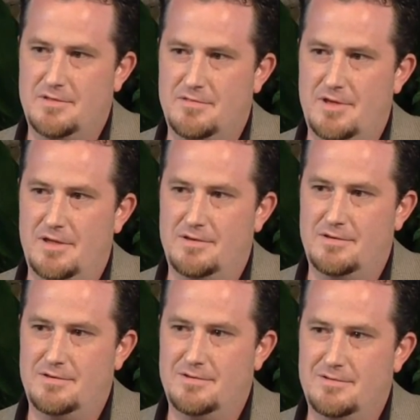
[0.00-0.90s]

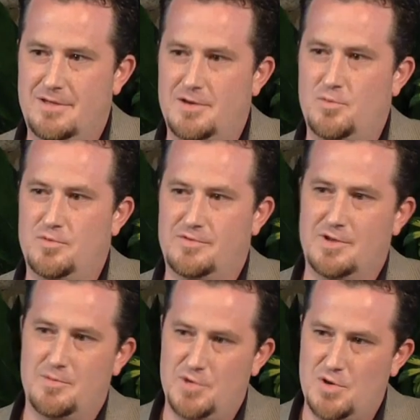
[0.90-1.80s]
that it was
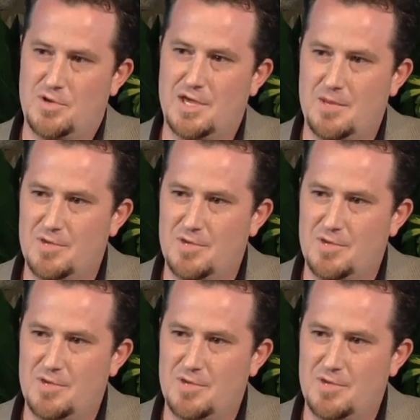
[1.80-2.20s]
going to be okay,